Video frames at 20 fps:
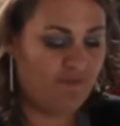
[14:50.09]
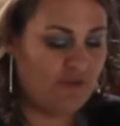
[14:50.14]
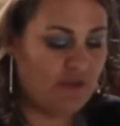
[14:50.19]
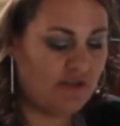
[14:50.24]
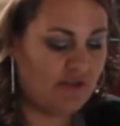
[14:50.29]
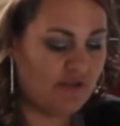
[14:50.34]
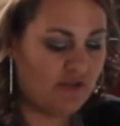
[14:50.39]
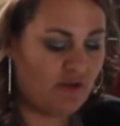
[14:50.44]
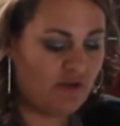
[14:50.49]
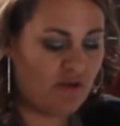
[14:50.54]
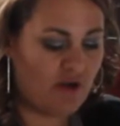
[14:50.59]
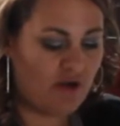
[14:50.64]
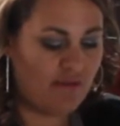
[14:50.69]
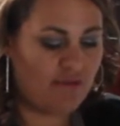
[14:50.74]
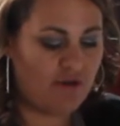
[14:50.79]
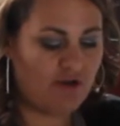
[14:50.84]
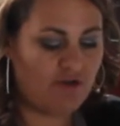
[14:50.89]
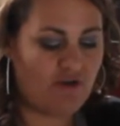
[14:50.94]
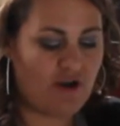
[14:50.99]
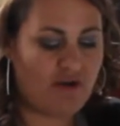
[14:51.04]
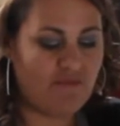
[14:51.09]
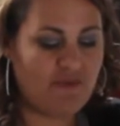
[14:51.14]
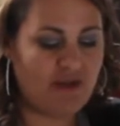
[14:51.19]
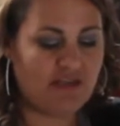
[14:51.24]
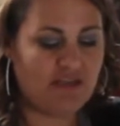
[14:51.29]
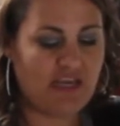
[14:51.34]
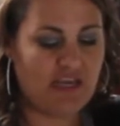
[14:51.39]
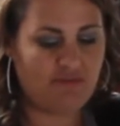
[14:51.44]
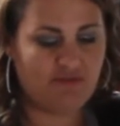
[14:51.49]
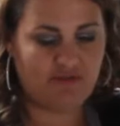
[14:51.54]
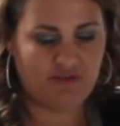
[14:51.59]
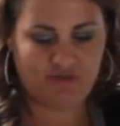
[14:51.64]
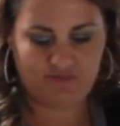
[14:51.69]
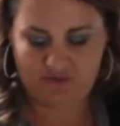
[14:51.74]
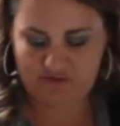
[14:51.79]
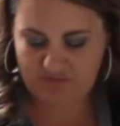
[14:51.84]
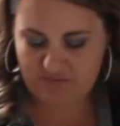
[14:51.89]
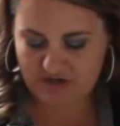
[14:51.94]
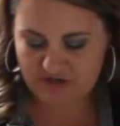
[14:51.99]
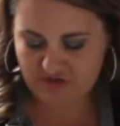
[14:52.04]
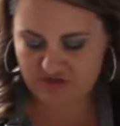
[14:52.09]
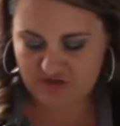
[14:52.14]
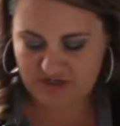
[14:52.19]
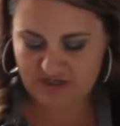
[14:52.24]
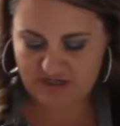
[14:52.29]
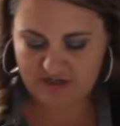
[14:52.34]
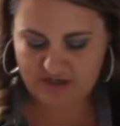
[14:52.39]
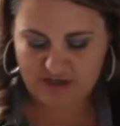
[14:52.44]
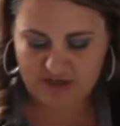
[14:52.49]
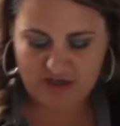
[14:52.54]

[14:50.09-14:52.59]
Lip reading: So I'm going to grab my tablespoon measuring